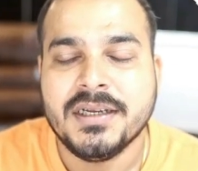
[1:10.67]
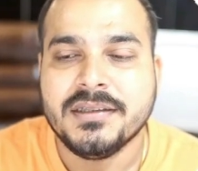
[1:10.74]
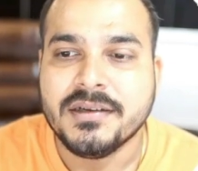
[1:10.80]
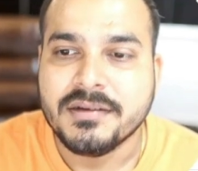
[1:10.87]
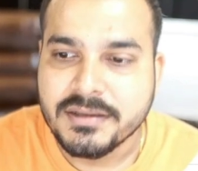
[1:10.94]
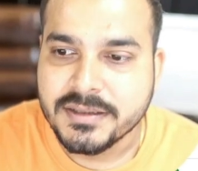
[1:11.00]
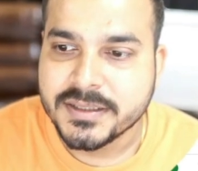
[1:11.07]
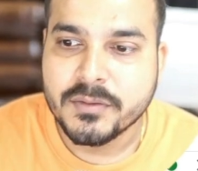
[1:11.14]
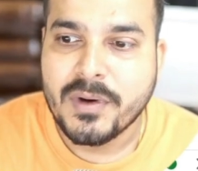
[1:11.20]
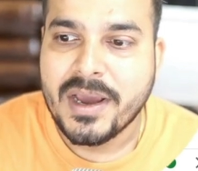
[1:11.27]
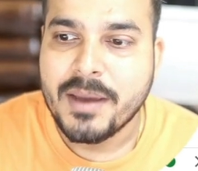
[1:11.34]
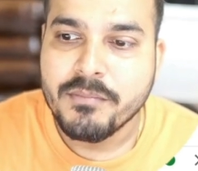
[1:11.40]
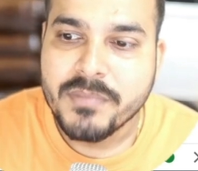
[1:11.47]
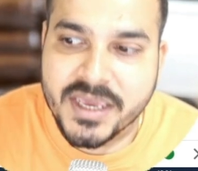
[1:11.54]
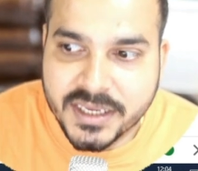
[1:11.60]
The reason
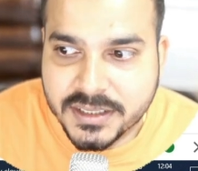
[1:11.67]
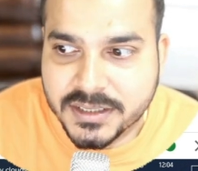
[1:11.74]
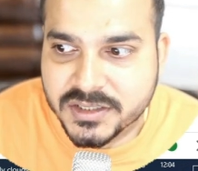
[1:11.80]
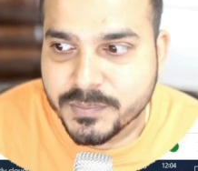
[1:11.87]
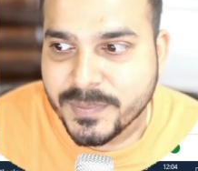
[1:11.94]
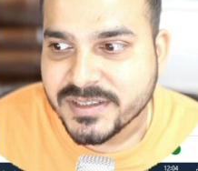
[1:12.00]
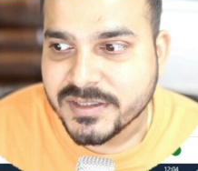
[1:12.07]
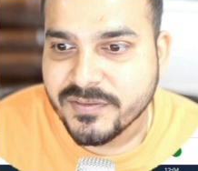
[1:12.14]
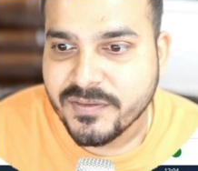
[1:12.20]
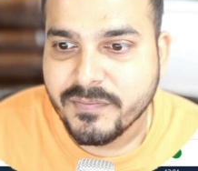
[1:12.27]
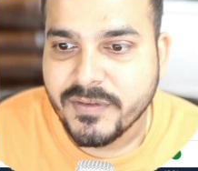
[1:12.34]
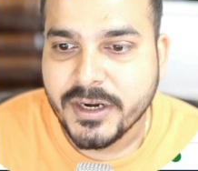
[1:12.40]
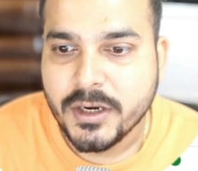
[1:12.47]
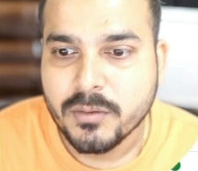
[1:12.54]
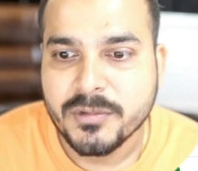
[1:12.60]
why I'm making this specific
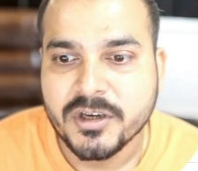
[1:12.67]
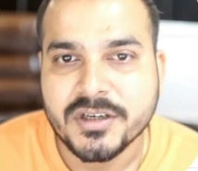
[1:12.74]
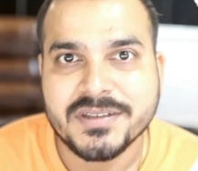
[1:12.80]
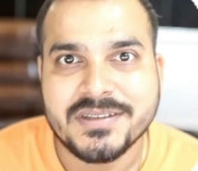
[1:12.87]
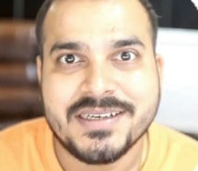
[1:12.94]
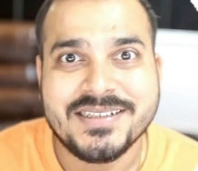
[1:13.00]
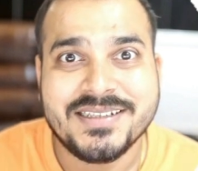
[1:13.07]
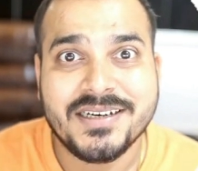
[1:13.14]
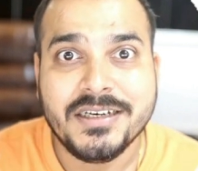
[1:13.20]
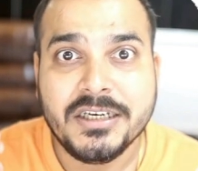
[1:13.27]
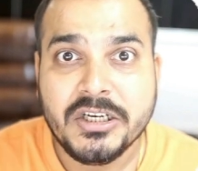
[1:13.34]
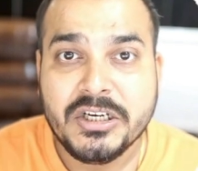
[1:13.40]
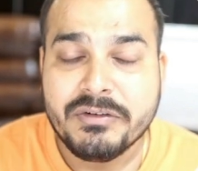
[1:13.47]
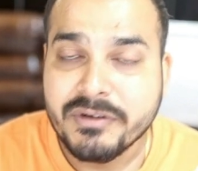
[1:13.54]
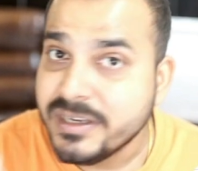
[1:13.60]
video, because there is a
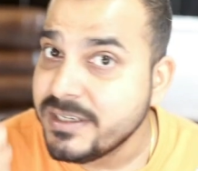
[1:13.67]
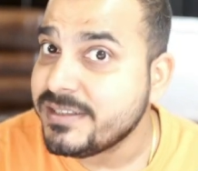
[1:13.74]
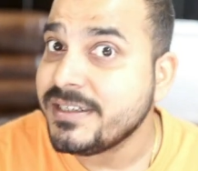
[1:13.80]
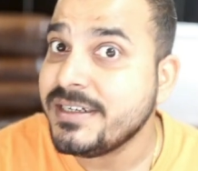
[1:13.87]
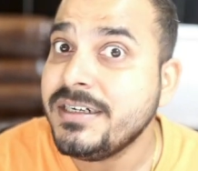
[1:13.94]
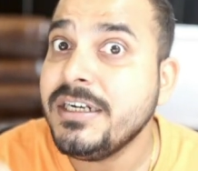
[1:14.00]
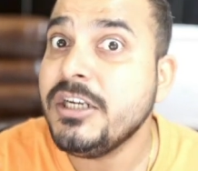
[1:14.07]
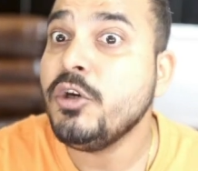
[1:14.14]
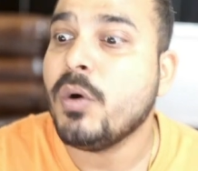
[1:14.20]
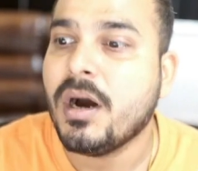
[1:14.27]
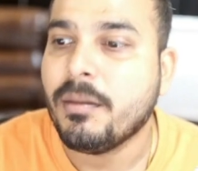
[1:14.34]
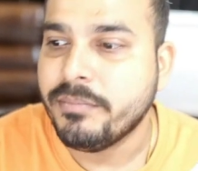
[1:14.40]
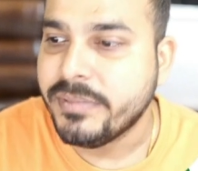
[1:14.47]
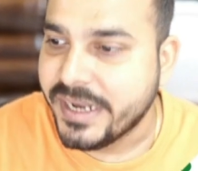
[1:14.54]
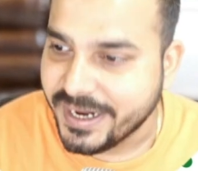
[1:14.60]
recent new
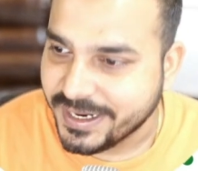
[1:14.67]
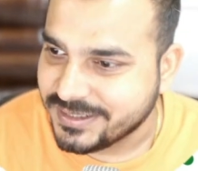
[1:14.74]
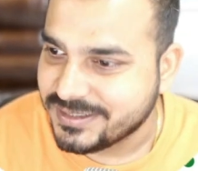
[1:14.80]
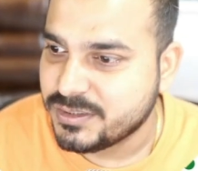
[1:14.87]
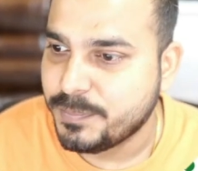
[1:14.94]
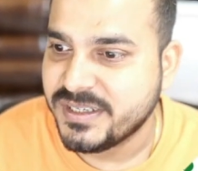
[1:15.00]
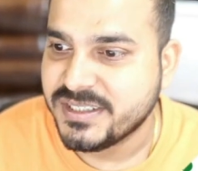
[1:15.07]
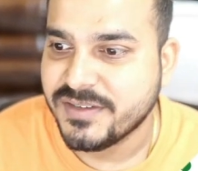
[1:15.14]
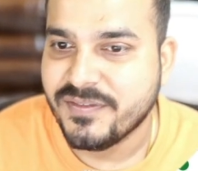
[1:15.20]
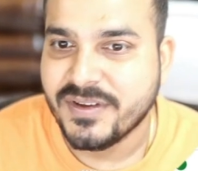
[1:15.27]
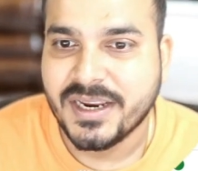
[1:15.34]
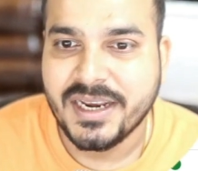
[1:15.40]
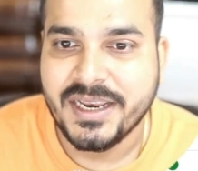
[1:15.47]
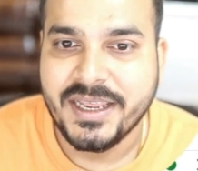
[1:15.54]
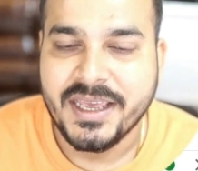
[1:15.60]
update
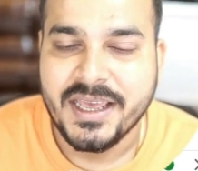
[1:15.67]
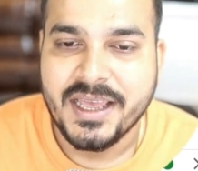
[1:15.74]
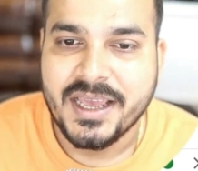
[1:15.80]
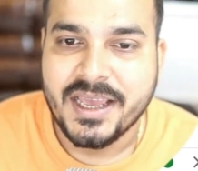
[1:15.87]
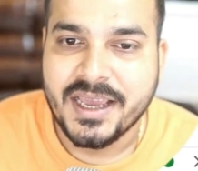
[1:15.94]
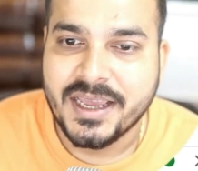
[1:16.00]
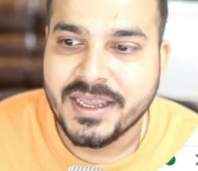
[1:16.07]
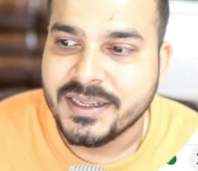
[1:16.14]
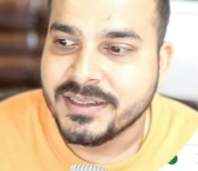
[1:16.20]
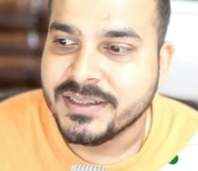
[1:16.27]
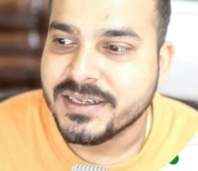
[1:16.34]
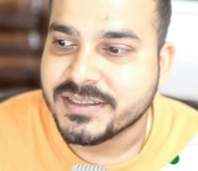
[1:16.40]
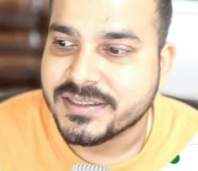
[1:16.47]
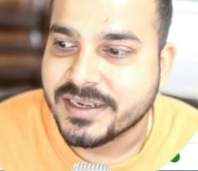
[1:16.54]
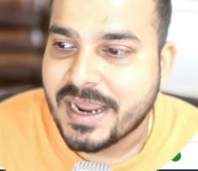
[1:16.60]
specifically in
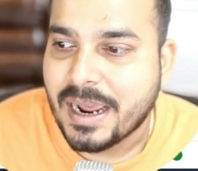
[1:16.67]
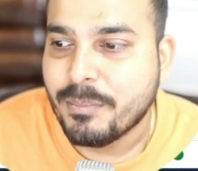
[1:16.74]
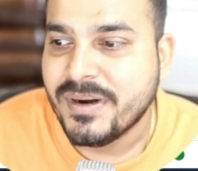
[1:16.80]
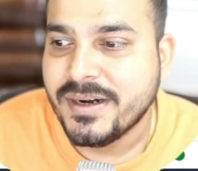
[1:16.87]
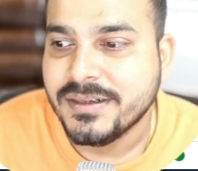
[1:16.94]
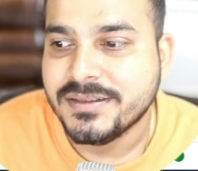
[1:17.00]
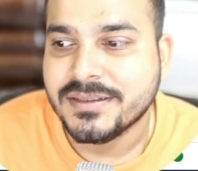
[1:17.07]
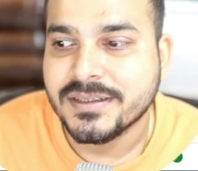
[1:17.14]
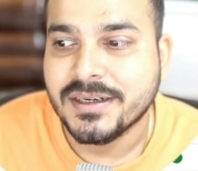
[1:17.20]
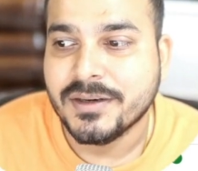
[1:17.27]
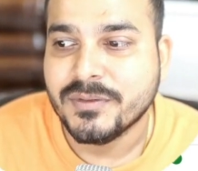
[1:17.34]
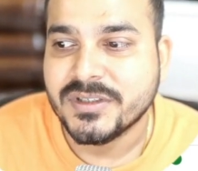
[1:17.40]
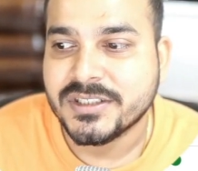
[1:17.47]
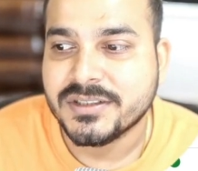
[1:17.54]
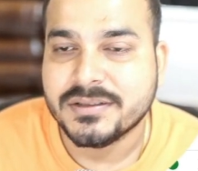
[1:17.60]
this
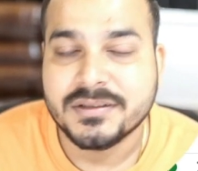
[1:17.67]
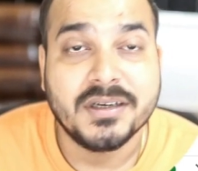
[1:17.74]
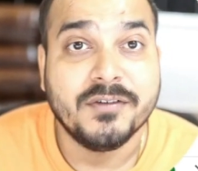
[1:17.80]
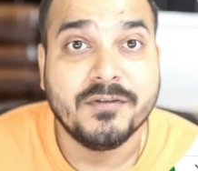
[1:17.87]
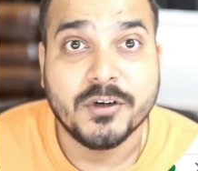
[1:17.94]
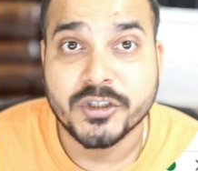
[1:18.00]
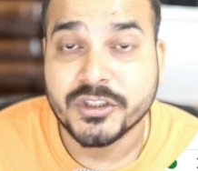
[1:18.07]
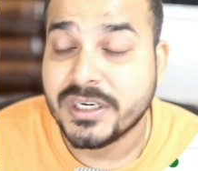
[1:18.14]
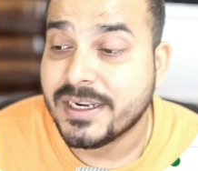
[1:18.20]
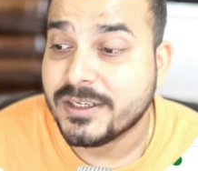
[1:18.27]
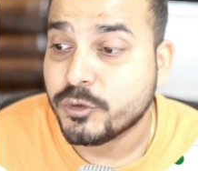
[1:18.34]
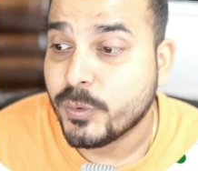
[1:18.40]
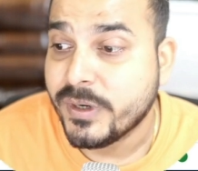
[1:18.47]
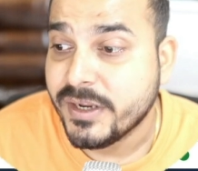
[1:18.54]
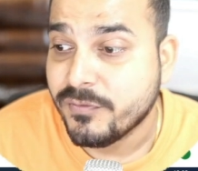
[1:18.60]
RAPIDS, which is the version
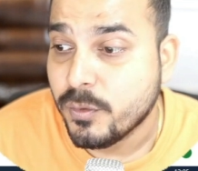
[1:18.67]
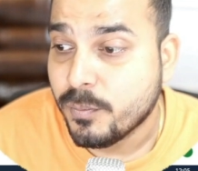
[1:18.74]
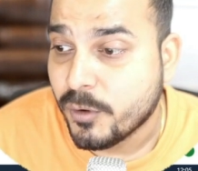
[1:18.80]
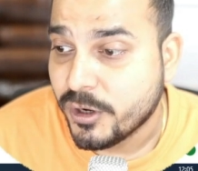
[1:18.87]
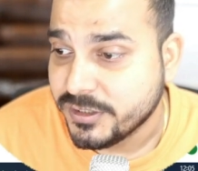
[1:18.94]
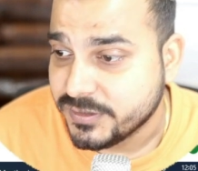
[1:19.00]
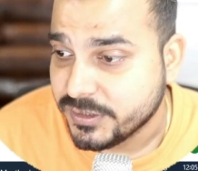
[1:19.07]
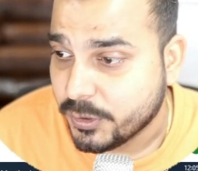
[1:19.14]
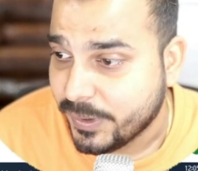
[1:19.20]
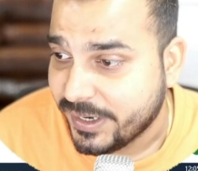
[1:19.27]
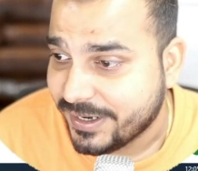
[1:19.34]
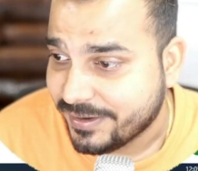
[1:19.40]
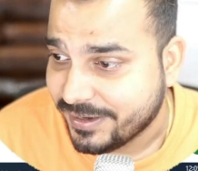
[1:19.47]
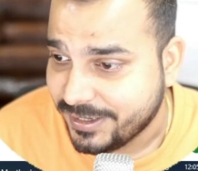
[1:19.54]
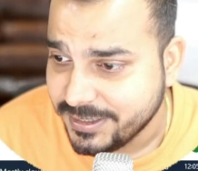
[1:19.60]
as
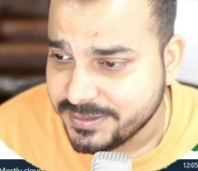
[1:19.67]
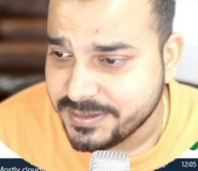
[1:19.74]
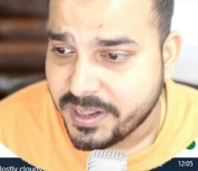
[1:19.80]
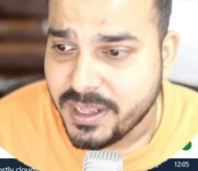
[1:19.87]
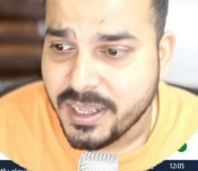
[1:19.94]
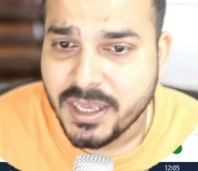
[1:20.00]
24.08 release,